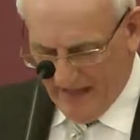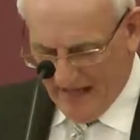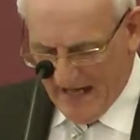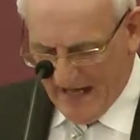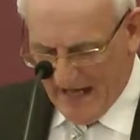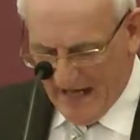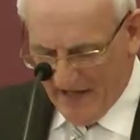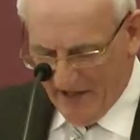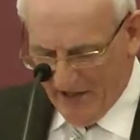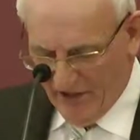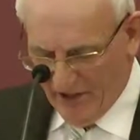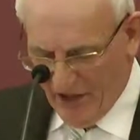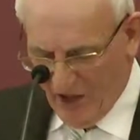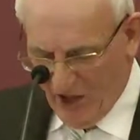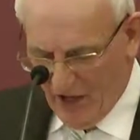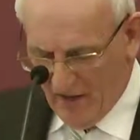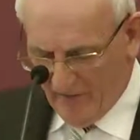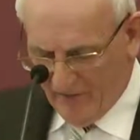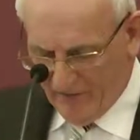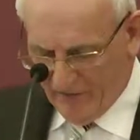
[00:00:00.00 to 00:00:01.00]
and
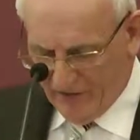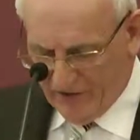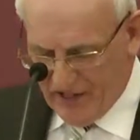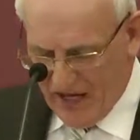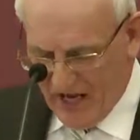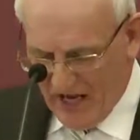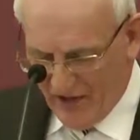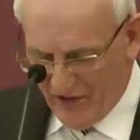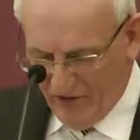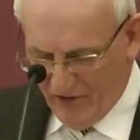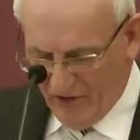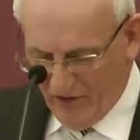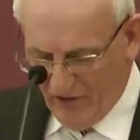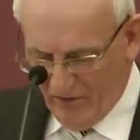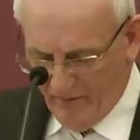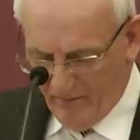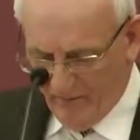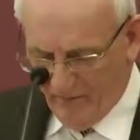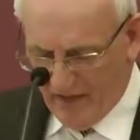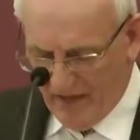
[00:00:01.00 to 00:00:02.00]
of
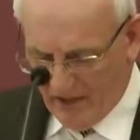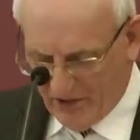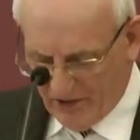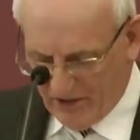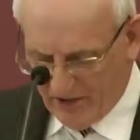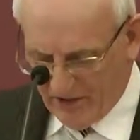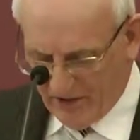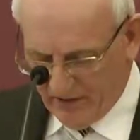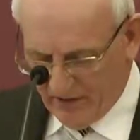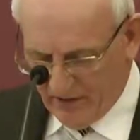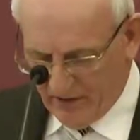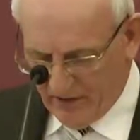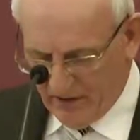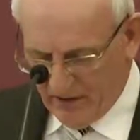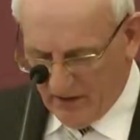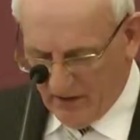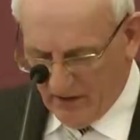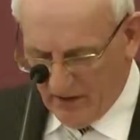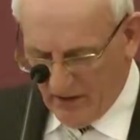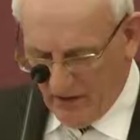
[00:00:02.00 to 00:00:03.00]
tender mercy.
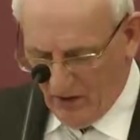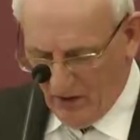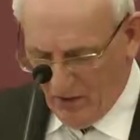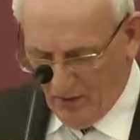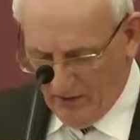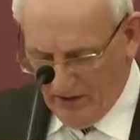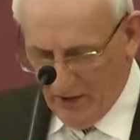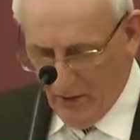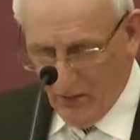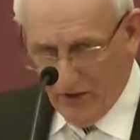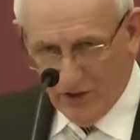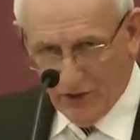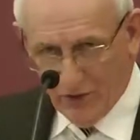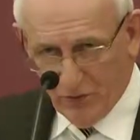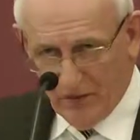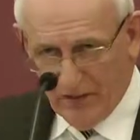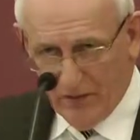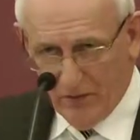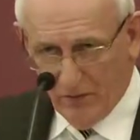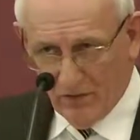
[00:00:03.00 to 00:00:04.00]
I only
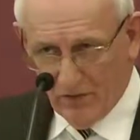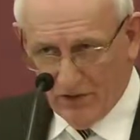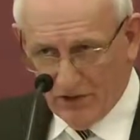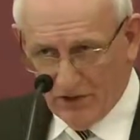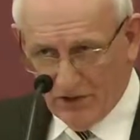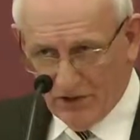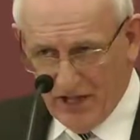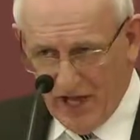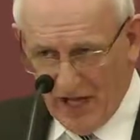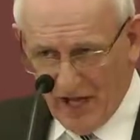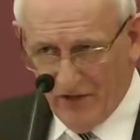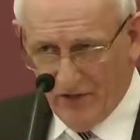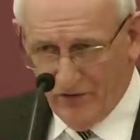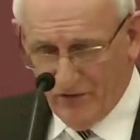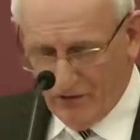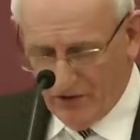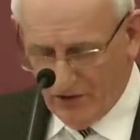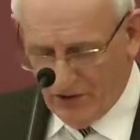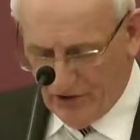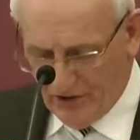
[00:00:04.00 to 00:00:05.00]
wish we were as
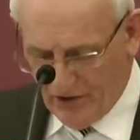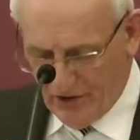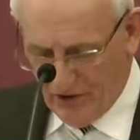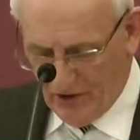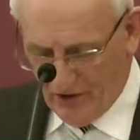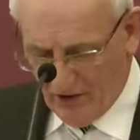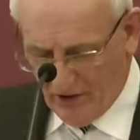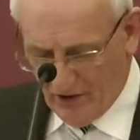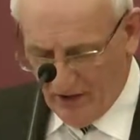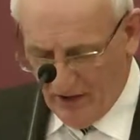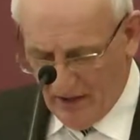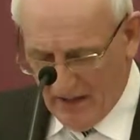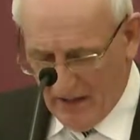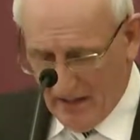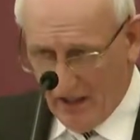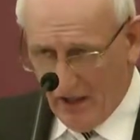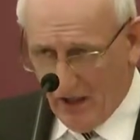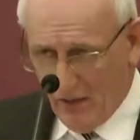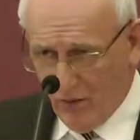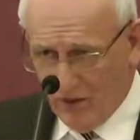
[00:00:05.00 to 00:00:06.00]
tender as the Lord.
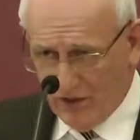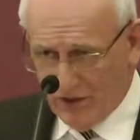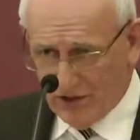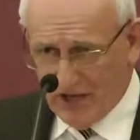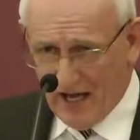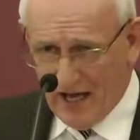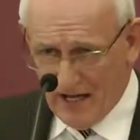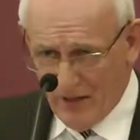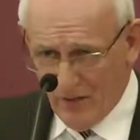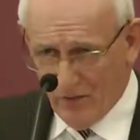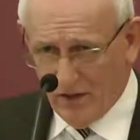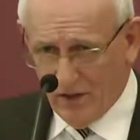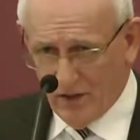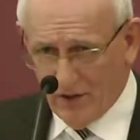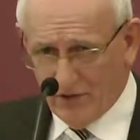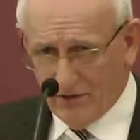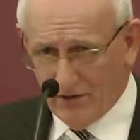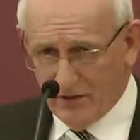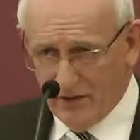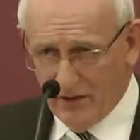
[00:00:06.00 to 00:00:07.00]
I wish I
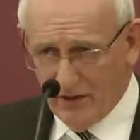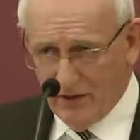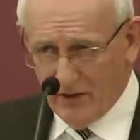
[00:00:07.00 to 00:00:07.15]
was.